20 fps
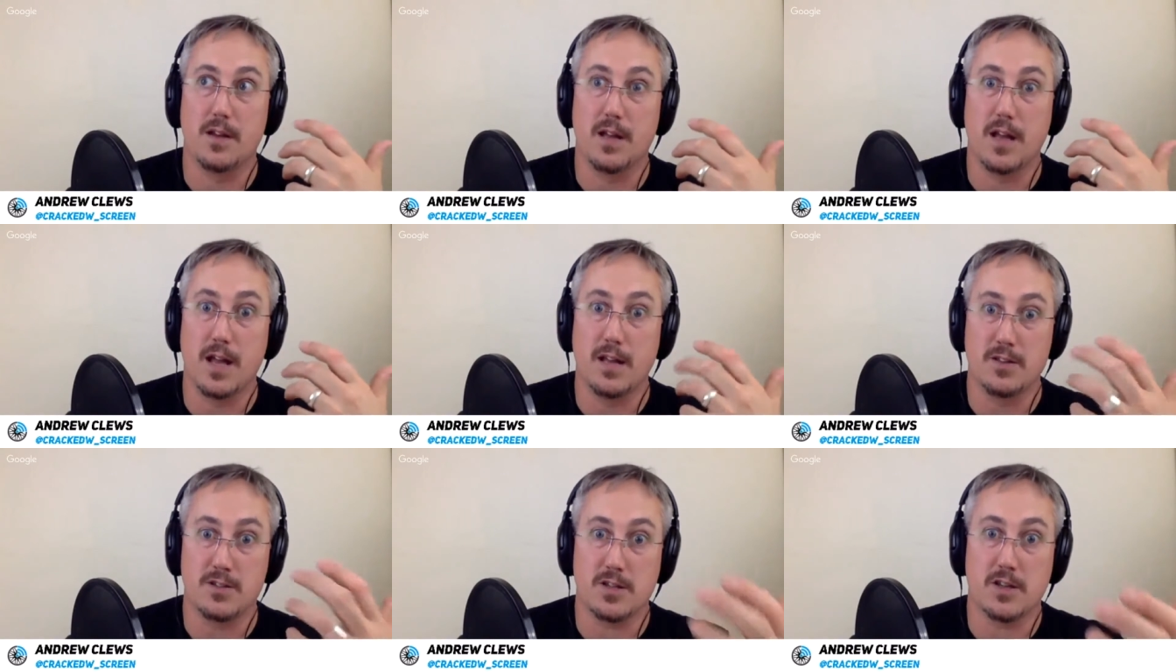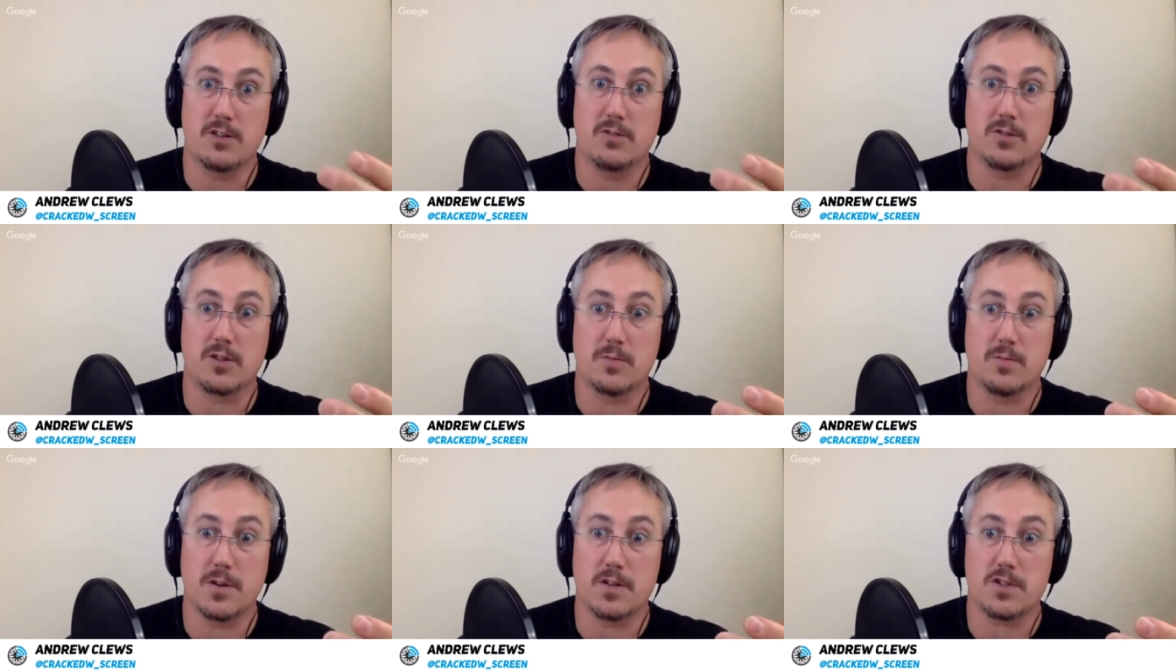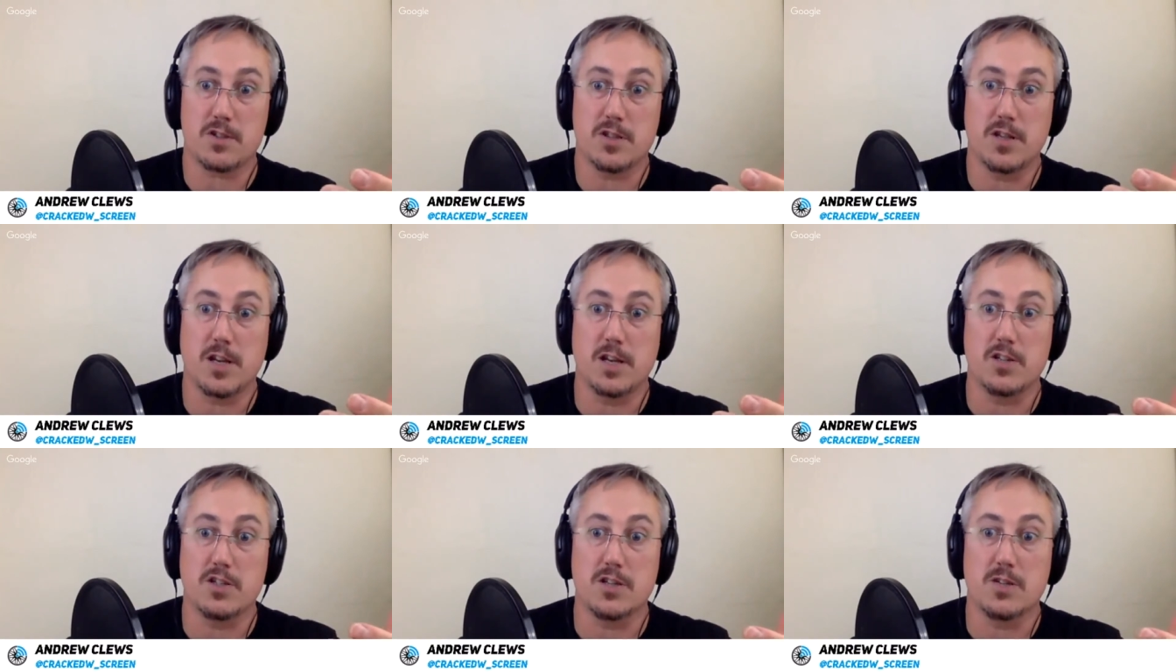internal
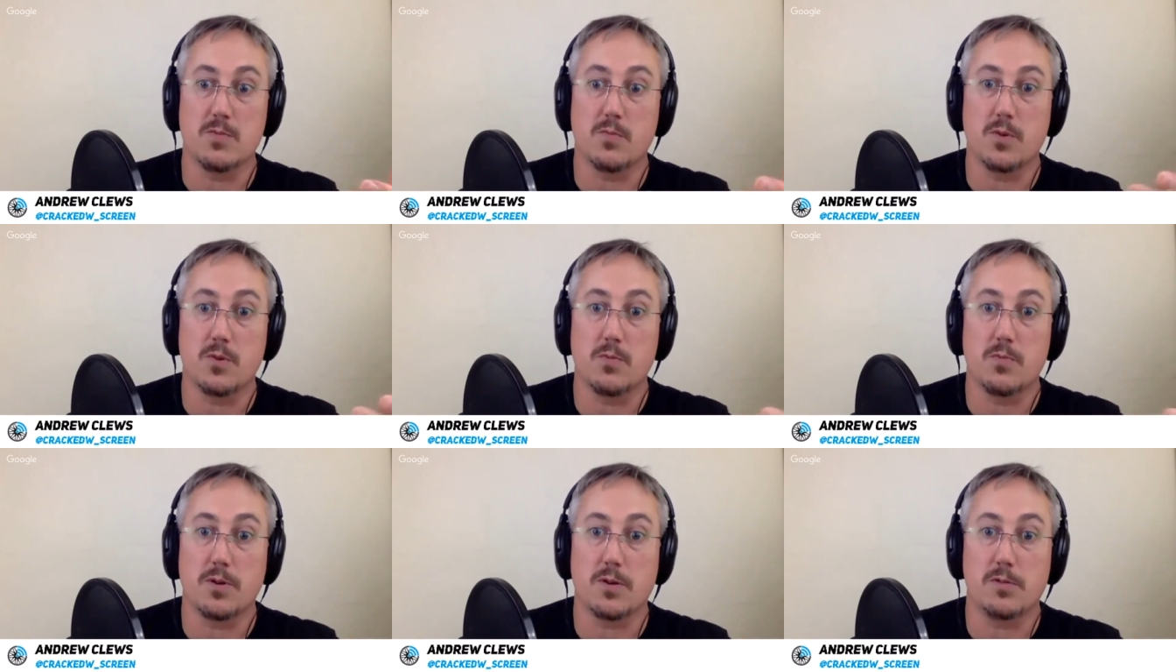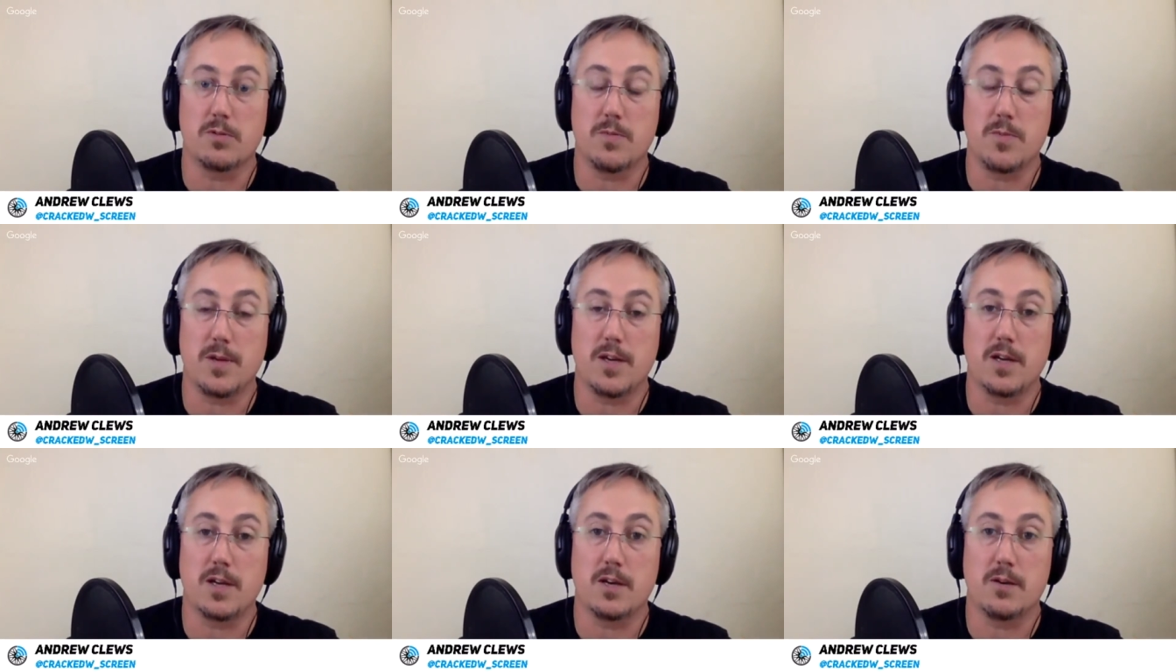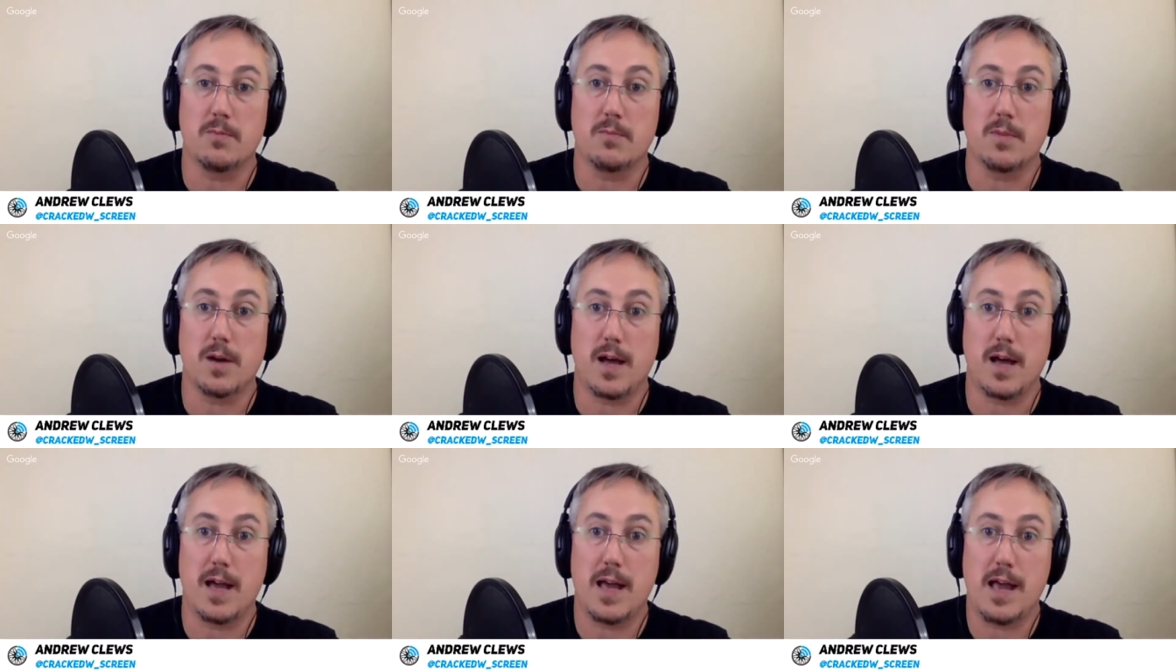combustion engine will probably
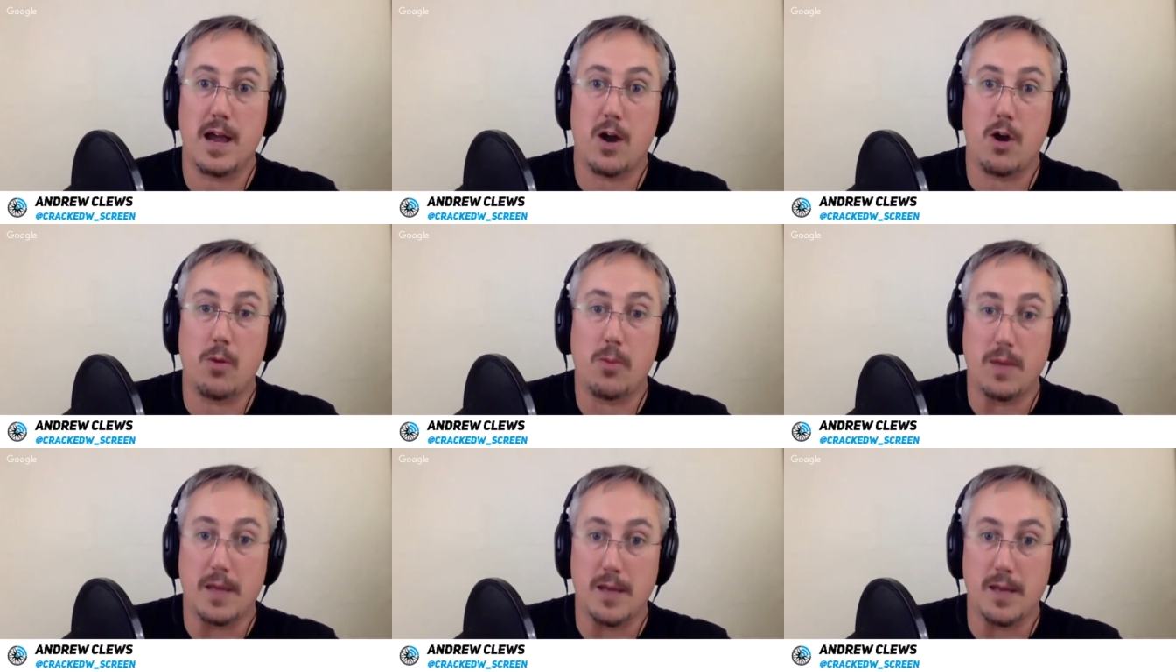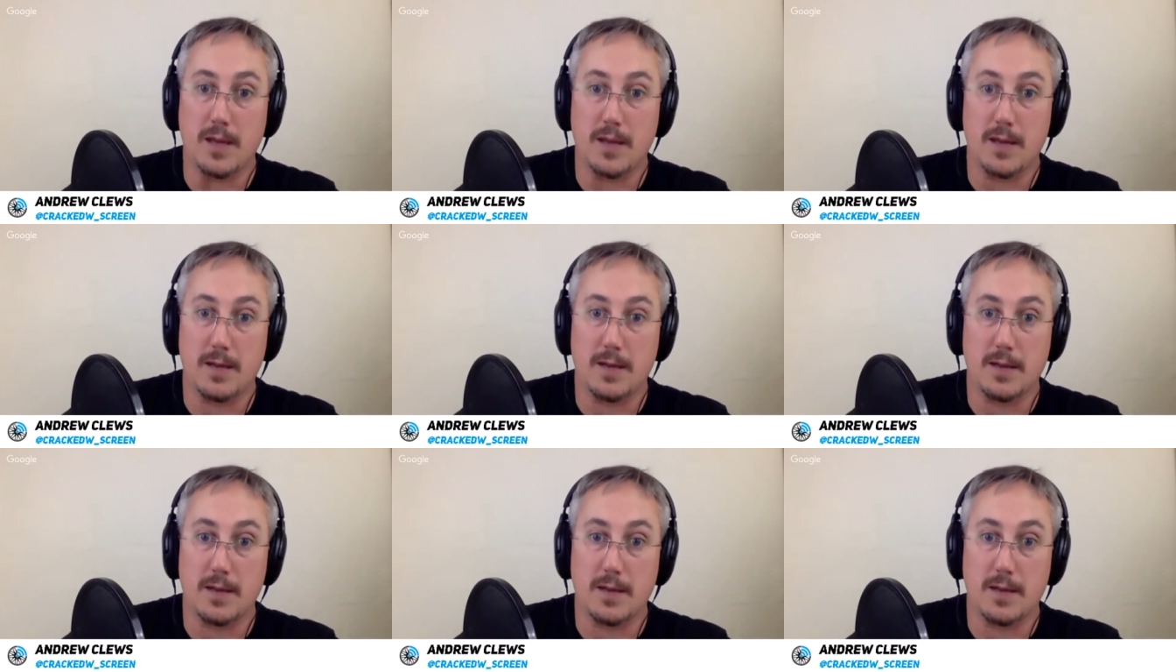become a hobby